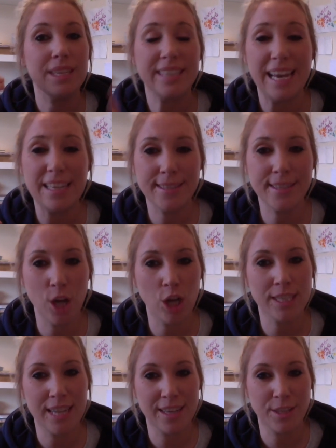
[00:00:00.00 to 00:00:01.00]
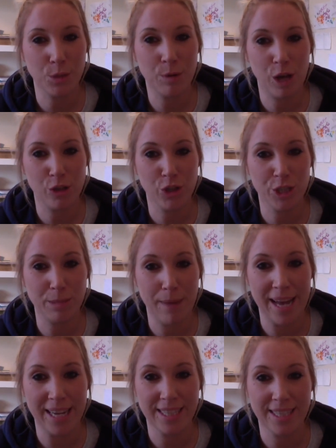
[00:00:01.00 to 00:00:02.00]
get stored in our subconscious
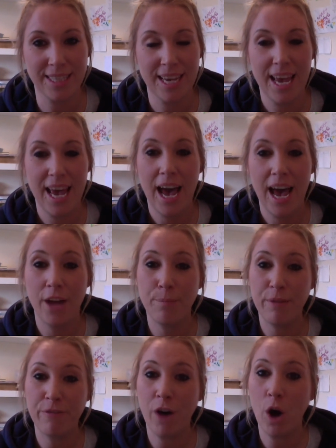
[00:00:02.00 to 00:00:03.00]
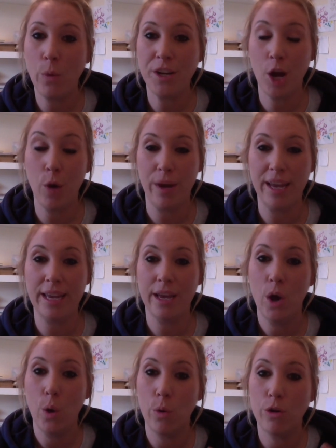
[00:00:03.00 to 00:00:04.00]
mind, and before we know it,
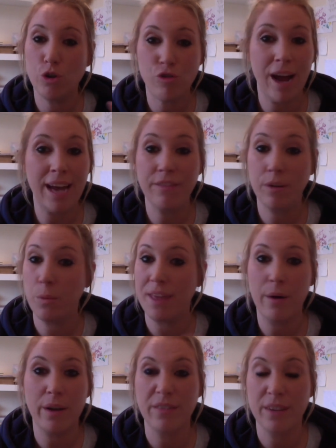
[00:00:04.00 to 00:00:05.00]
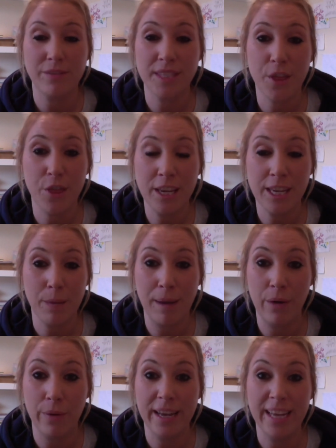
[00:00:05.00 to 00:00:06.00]
we're driving without even having to think
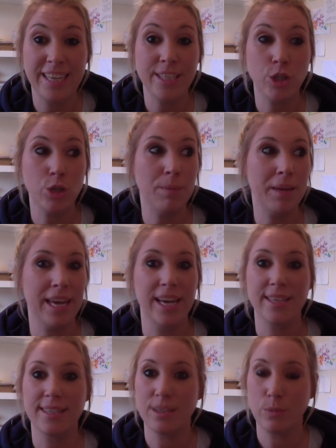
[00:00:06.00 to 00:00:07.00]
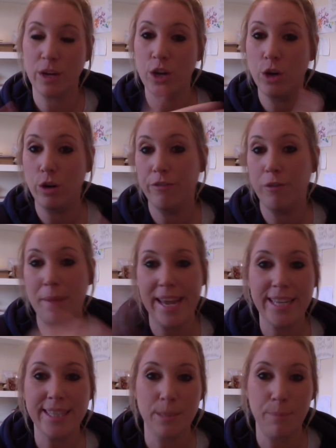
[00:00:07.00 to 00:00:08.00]
about it, and in some cases we can go from
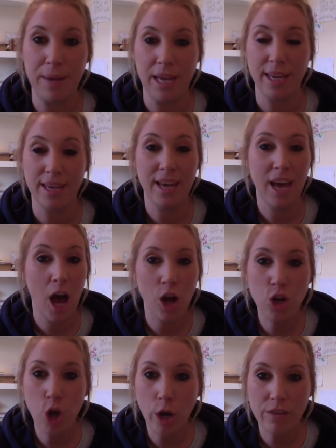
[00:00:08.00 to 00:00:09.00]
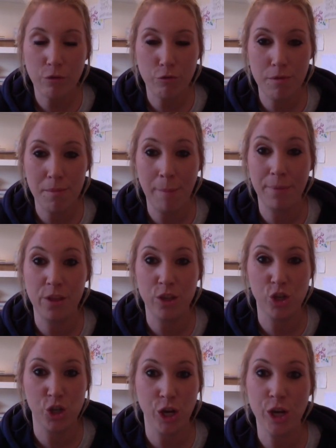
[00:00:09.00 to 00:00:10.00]
A to B and not even remember the
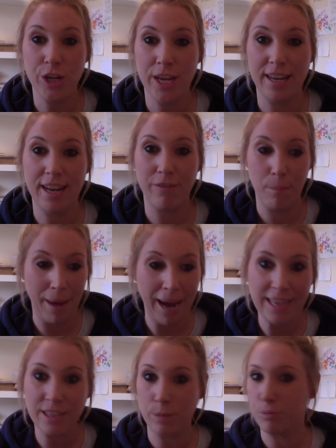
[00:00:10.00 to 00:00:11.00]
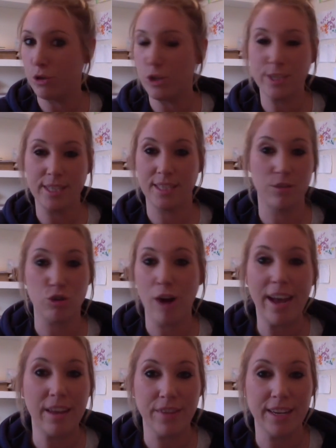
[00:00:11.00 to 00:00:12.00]
journey, never mind the process of
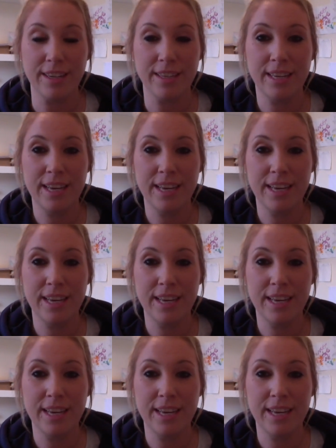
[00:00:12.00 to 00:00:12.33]
driving.